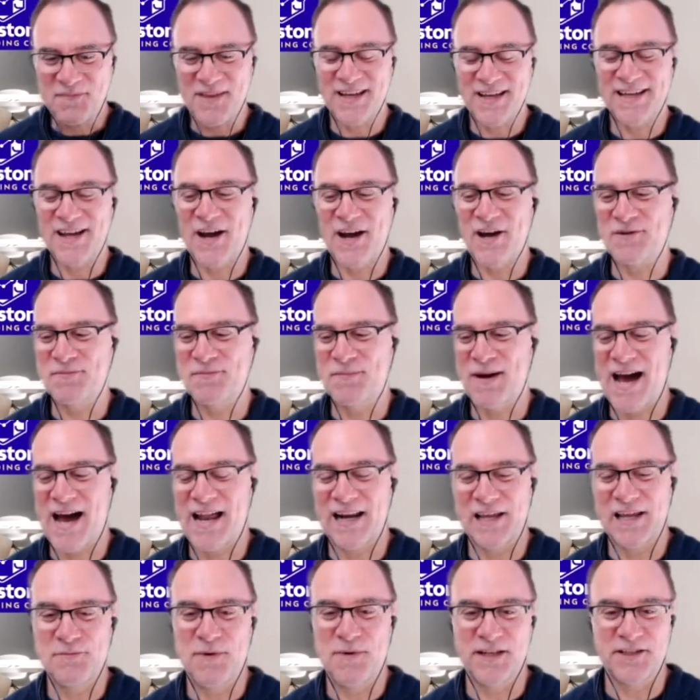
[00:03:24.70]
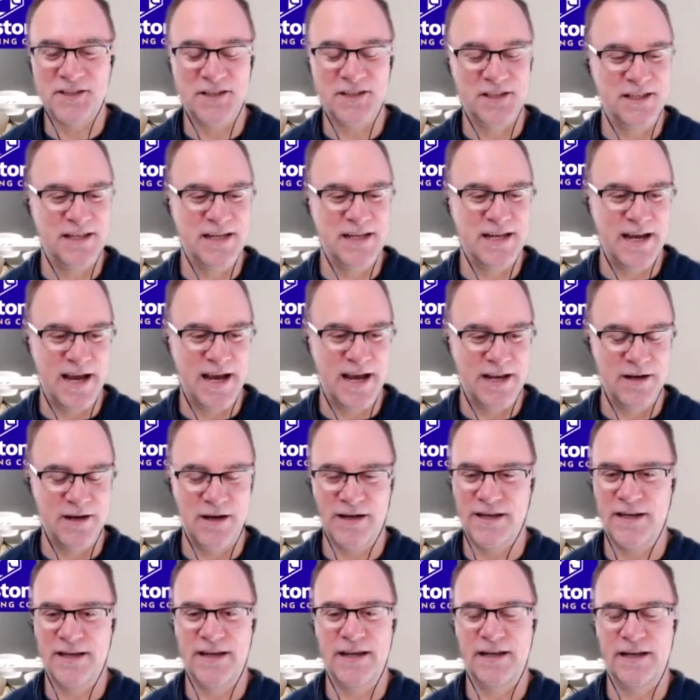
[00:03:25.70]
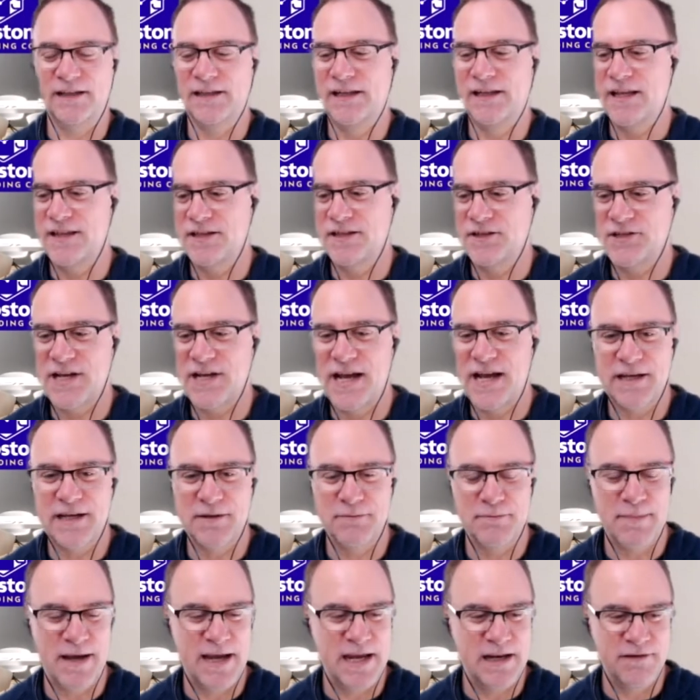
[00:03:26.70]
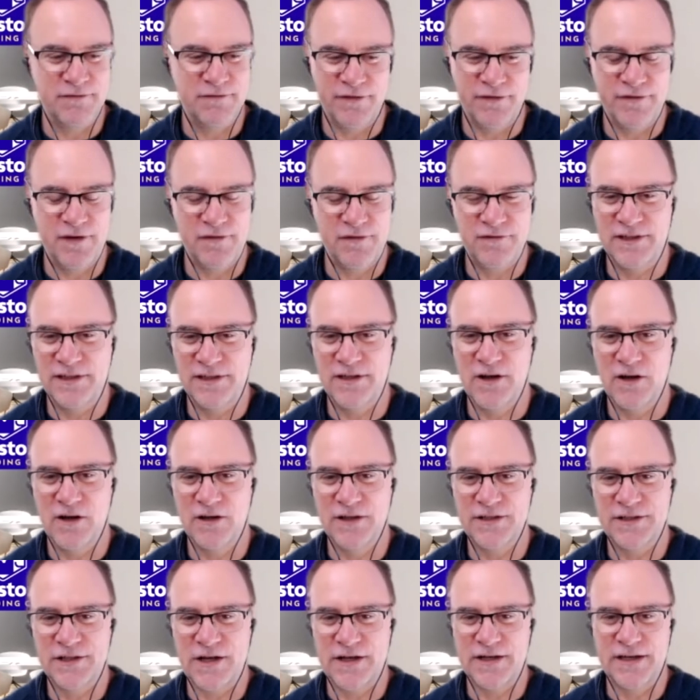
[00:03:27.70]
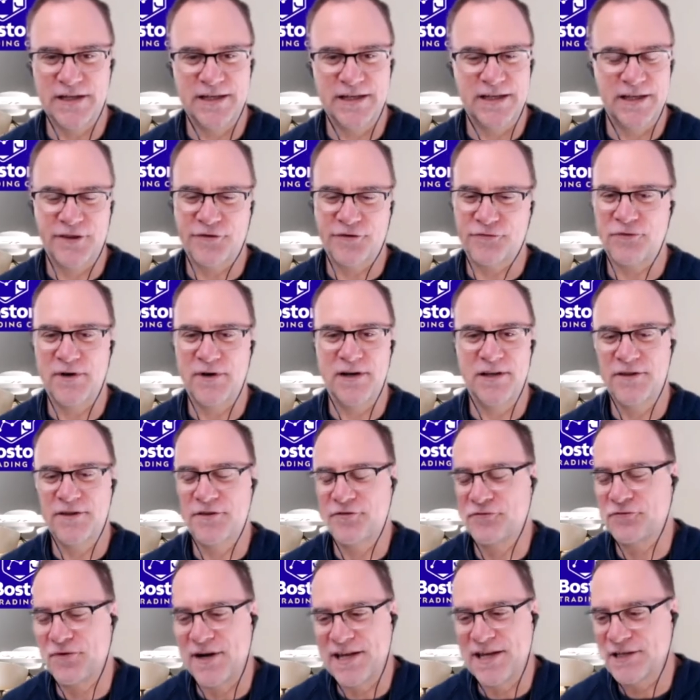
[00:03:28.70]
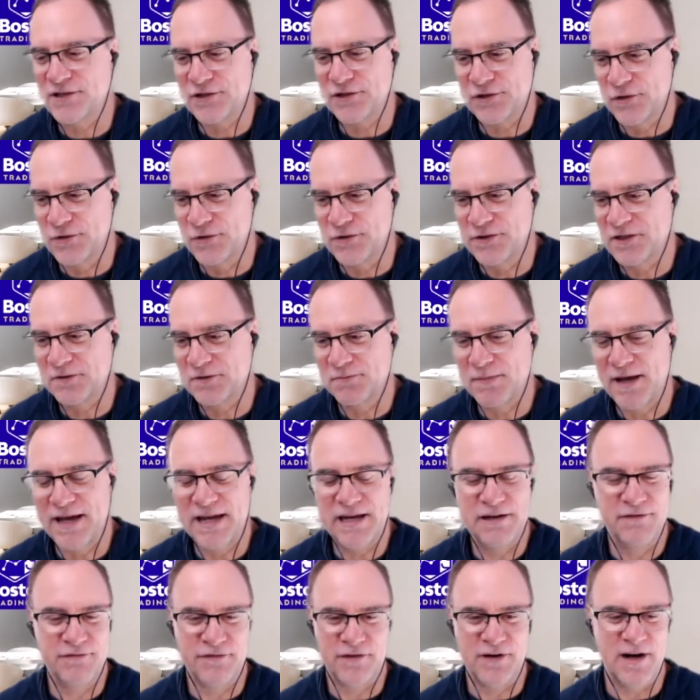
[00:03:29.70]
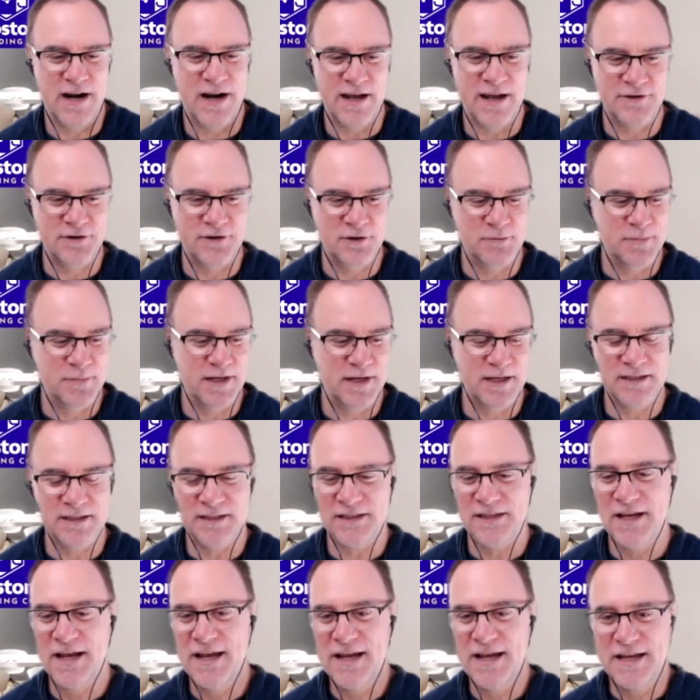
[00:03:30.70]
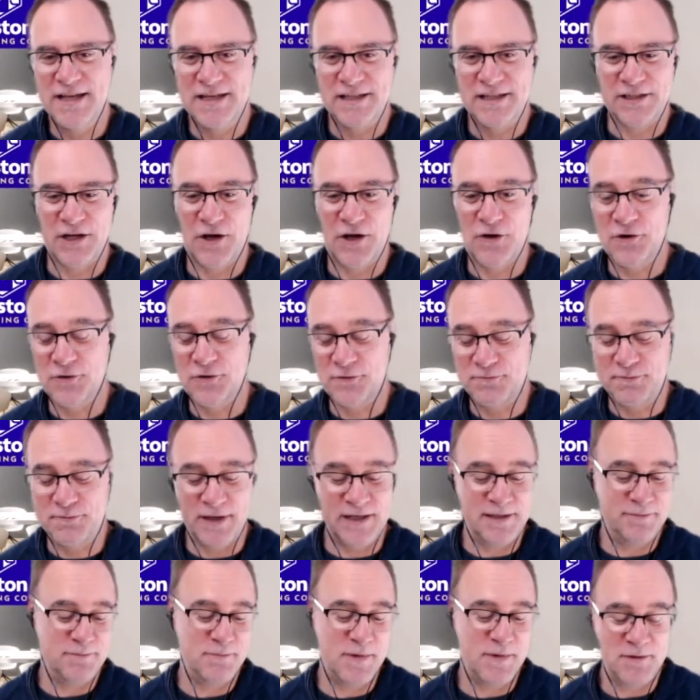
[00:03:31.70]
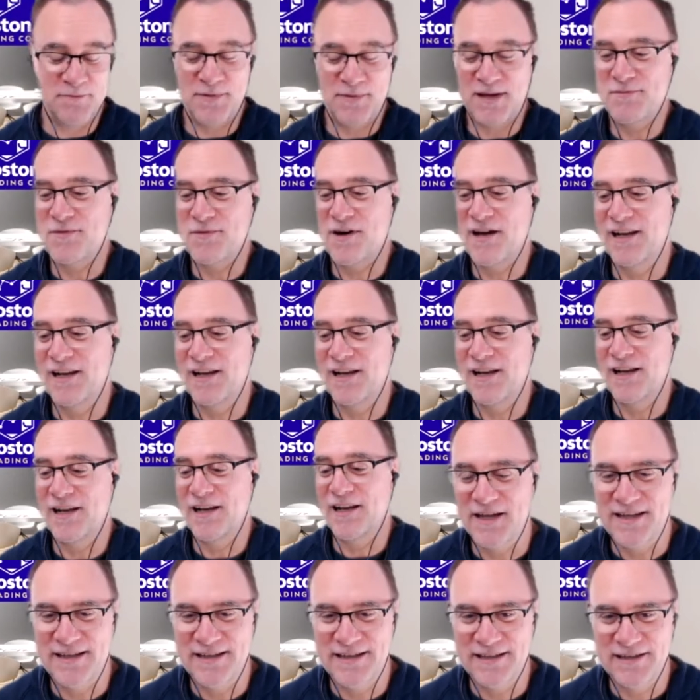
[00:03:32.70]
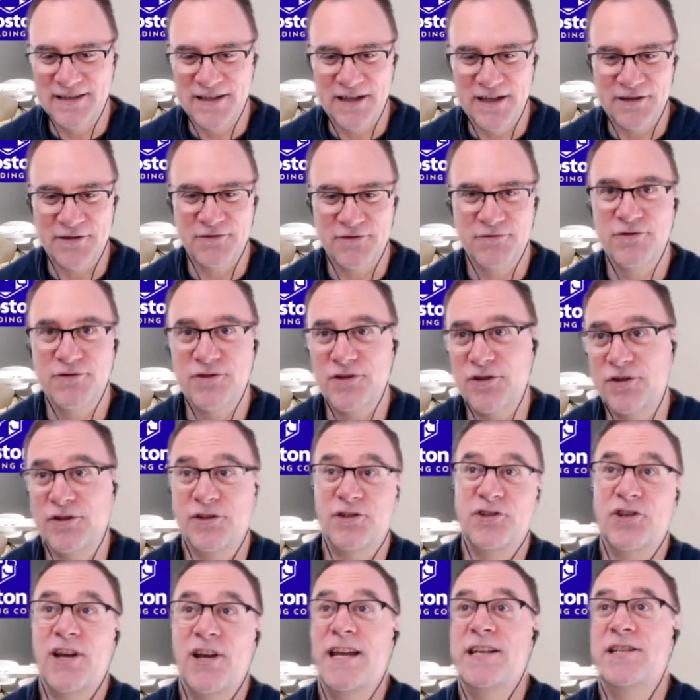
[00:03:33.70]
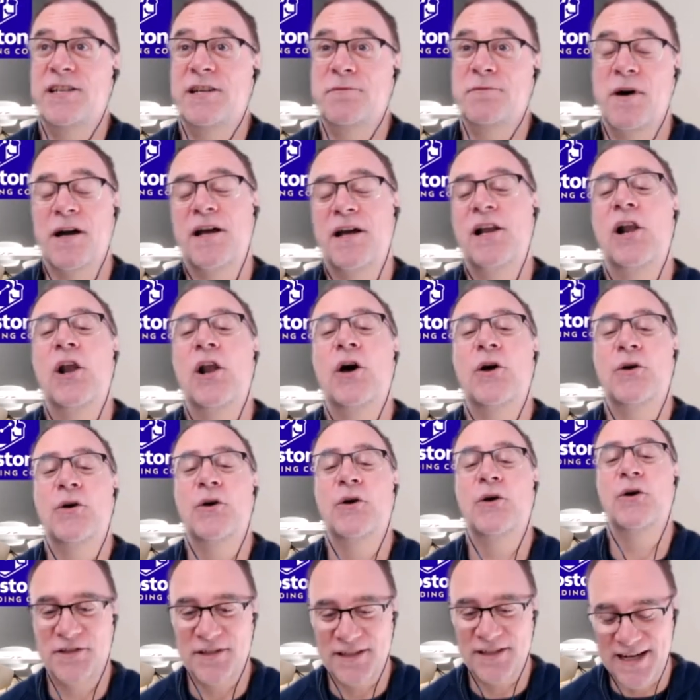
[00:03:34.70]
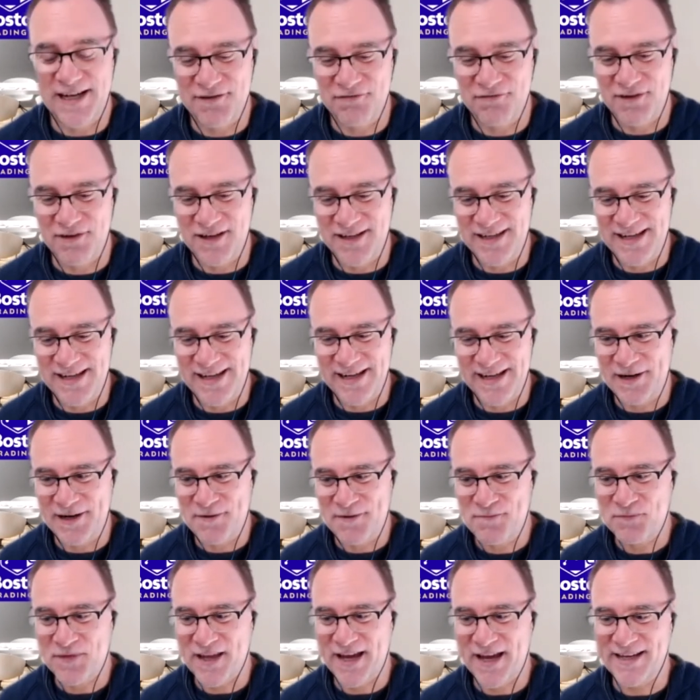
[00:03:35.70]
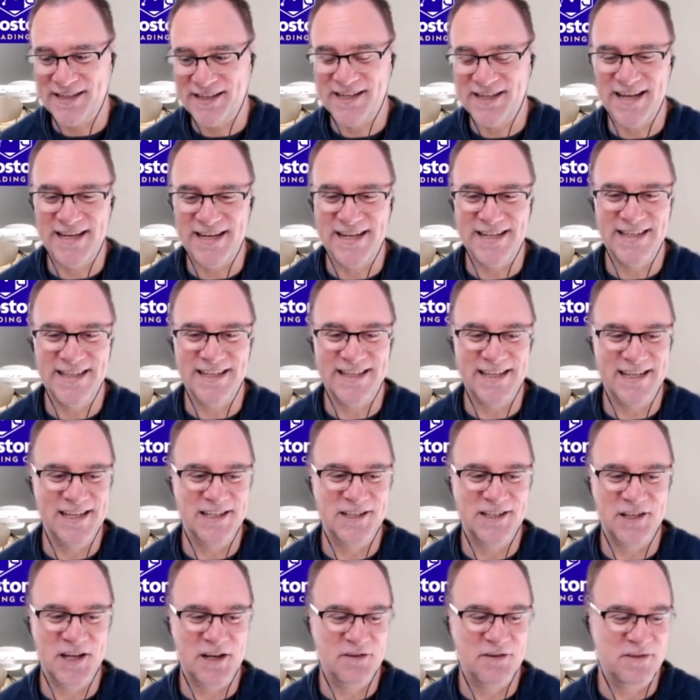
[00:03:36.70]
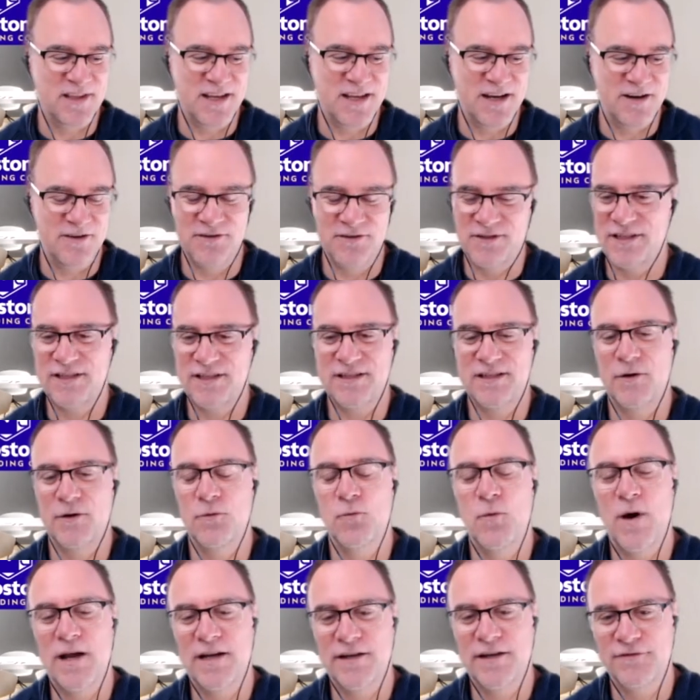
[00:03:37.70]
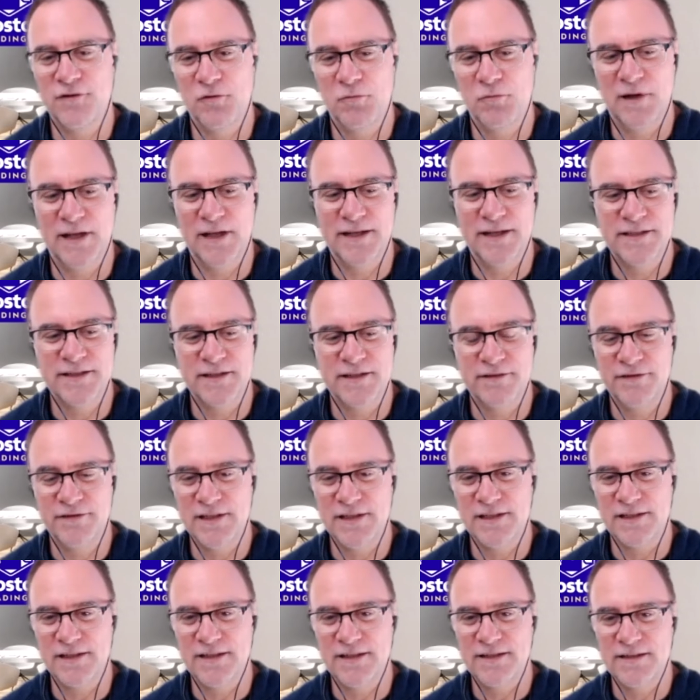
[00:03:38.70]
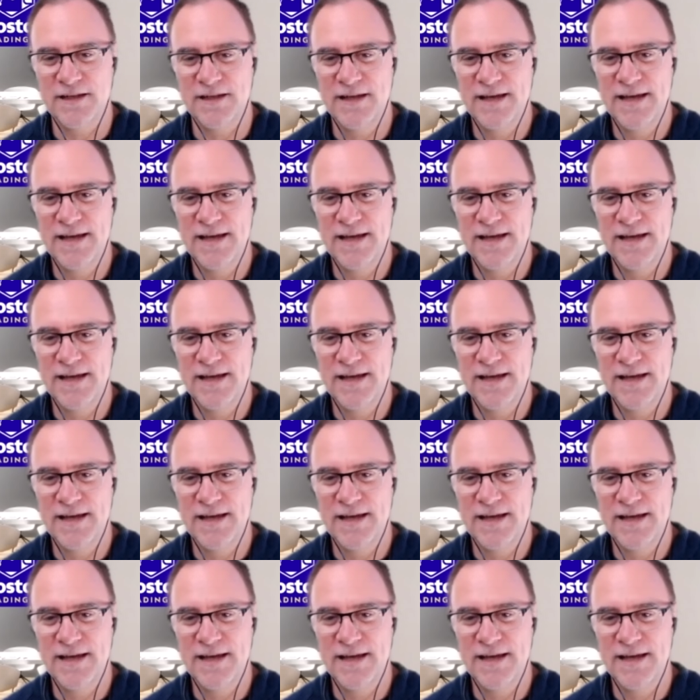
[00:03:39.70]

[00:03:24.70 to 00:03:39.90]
go to Bali once a year, and I could get a leather jacket made for fifty dollars. yes. three suits made for a hundred bucks. So it'd be, it'd be my my like sort of changing my clothes every year and taking the kids over there. It's just a wonderful place to visit.